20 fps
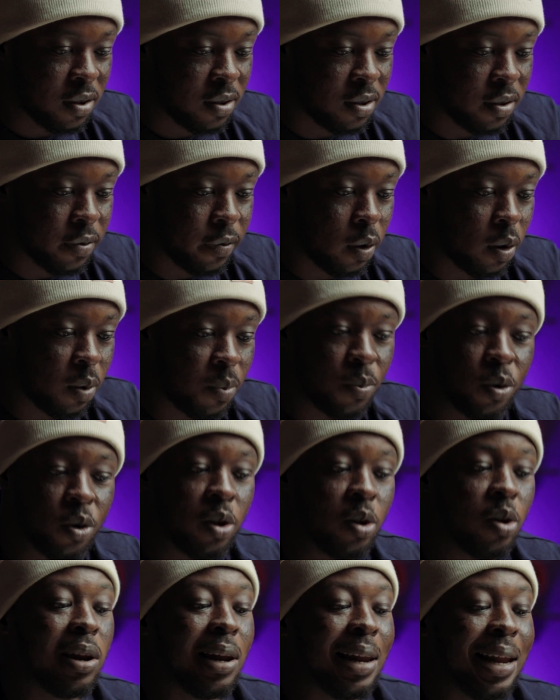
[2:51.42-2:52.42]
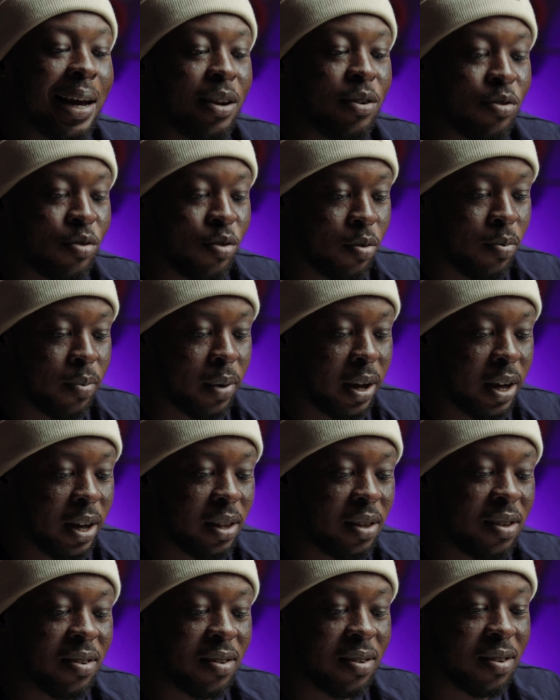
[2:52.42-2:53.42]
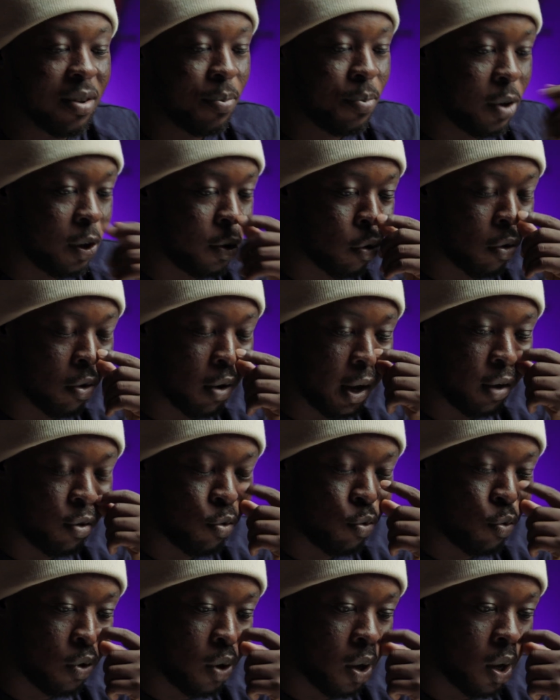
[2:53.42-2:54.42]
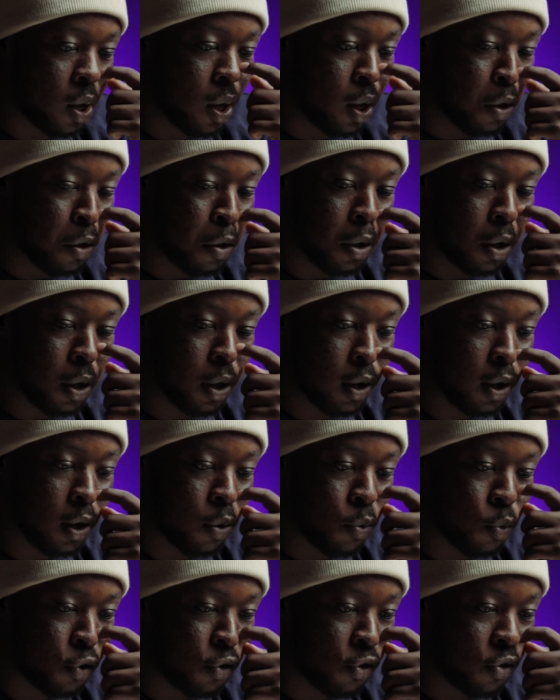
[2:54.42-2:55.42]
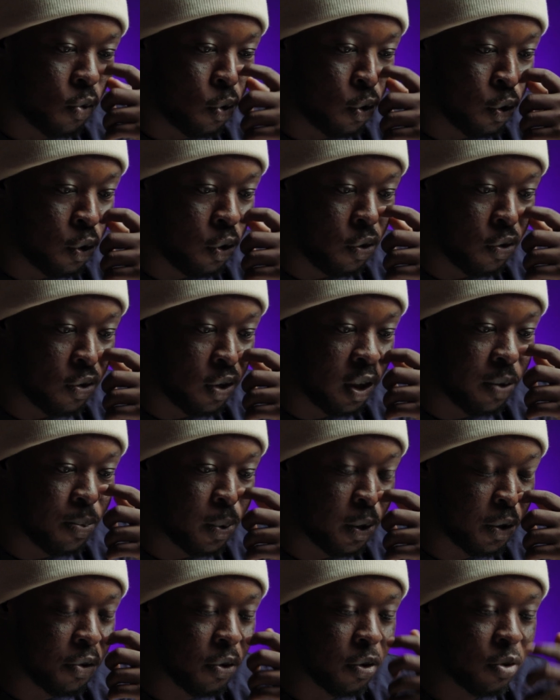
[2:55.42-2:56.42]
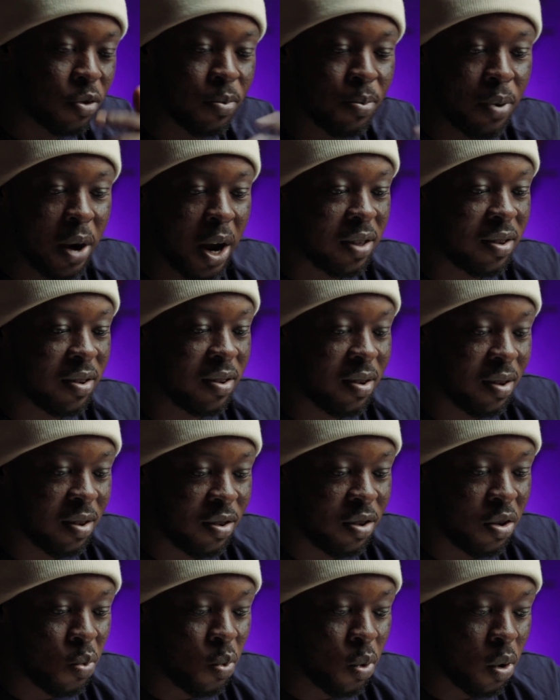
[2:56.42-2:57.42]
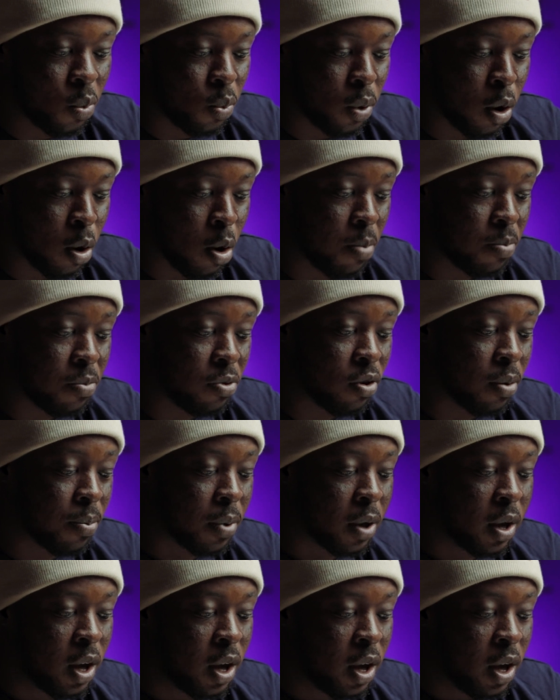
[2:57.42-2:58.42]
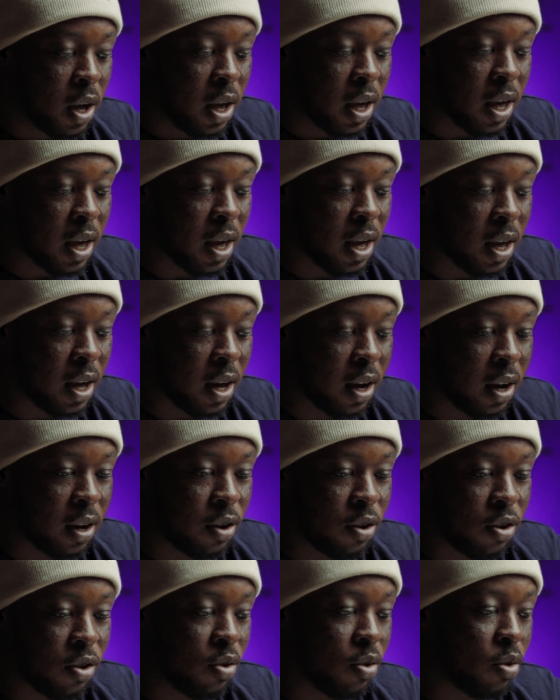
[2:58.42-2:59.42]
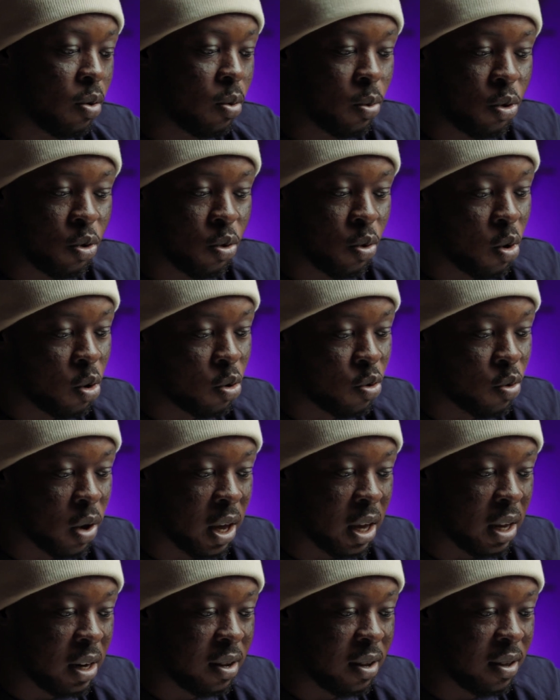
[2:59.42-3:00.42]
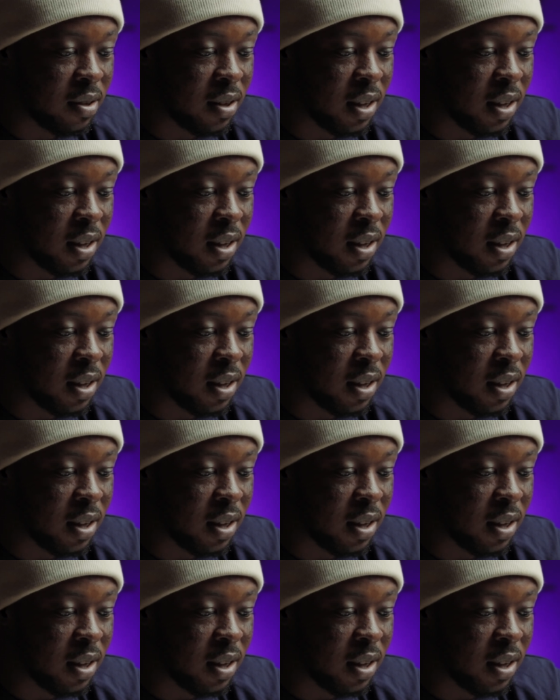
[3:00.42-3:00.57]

is develop mode on Lightroom, and this is a picture I took, and we're just going to use this picture to practice and see what comes up. And you go to edit